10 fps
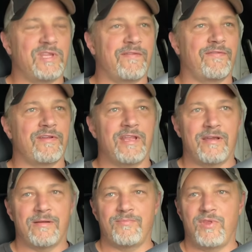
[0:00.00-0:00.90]
for
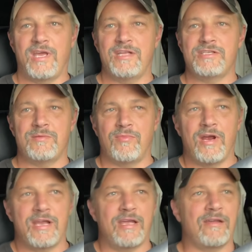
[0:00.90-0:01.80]
the engine
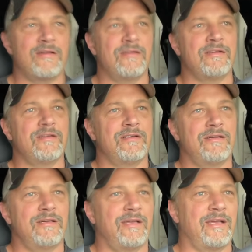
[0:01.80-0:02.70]
braking.
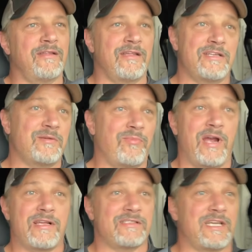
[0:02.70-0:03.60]
And the engine
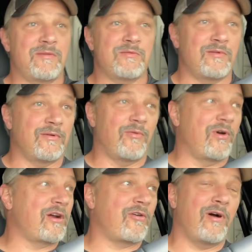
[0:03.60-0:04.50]
braking seems to
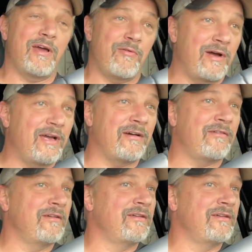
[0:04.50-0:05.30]
work quite well.